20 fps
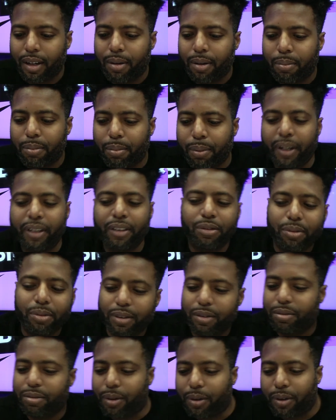Parents were
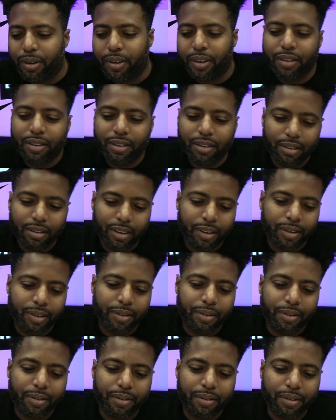divorced.
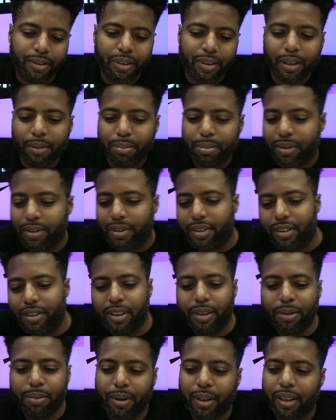Growing up in
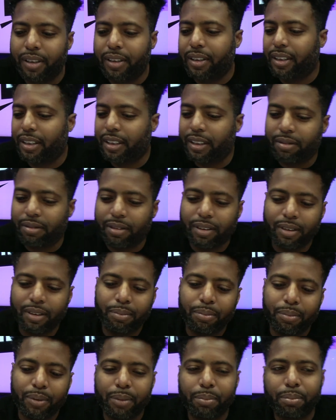shitty part of
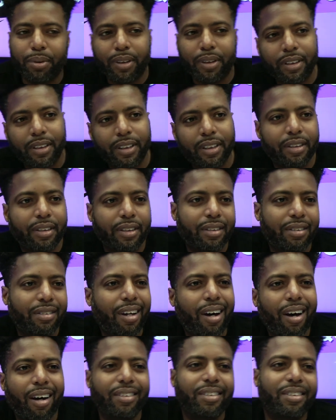Cleveland, being bullied, just
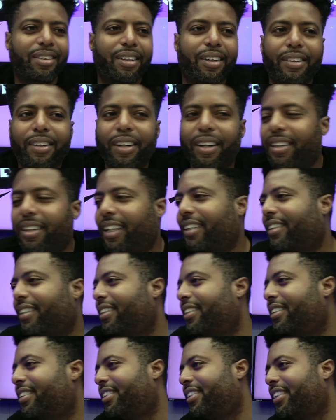all that
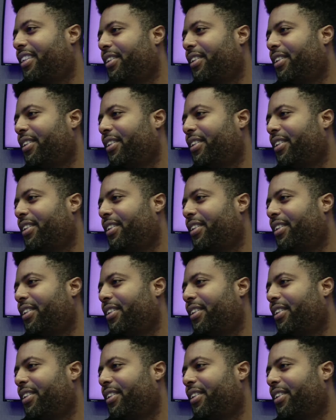good shit.